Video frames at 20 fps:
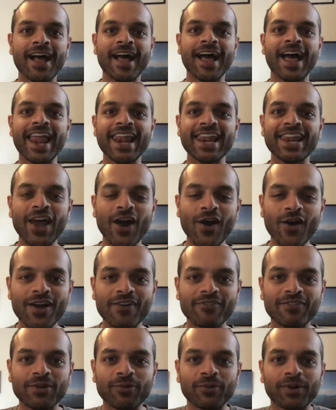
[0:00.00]
Hello,
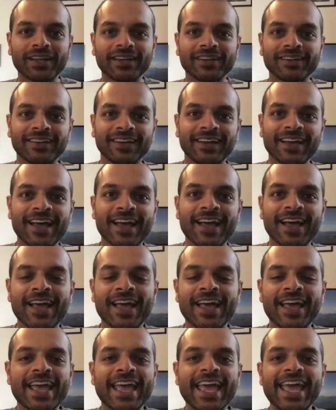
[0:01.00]
everyone.
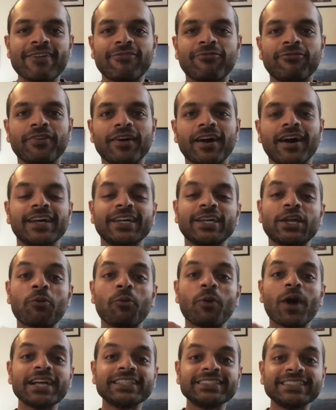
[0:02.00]
If you're
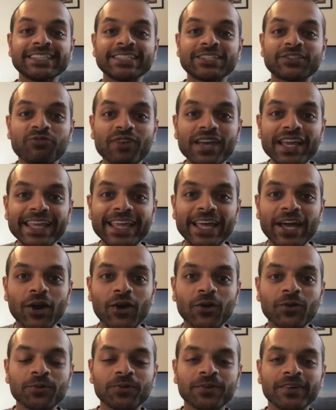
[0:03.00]
watching this
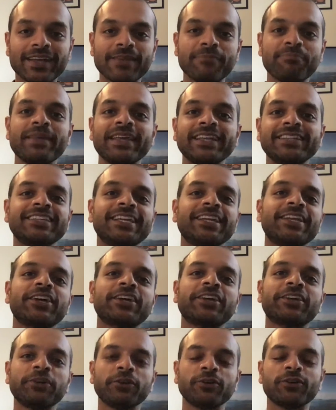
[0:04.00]
video, it means that you're
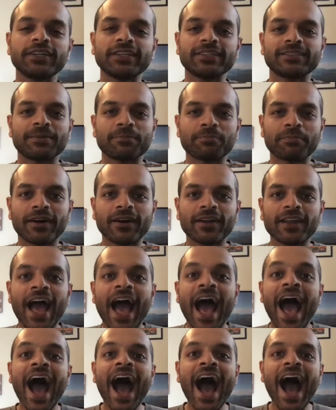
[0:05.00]
curious about
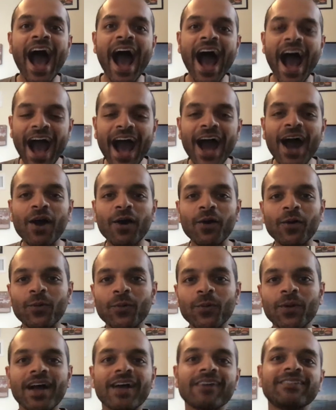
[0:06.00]

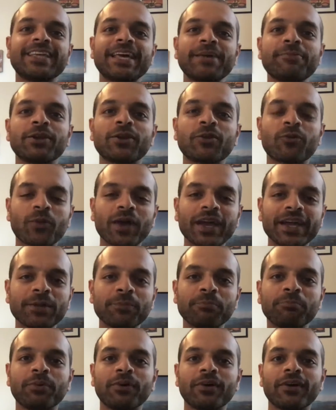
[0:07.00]
how I was able to write a
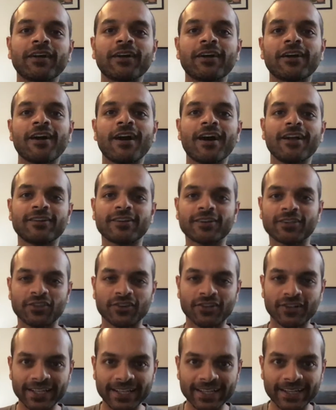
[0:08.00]
book under
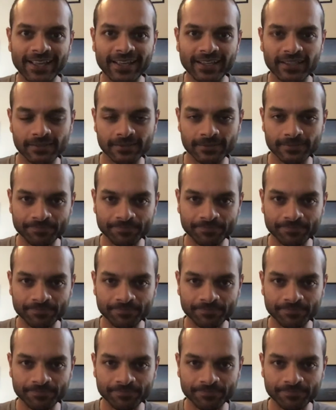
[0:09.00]
30 days.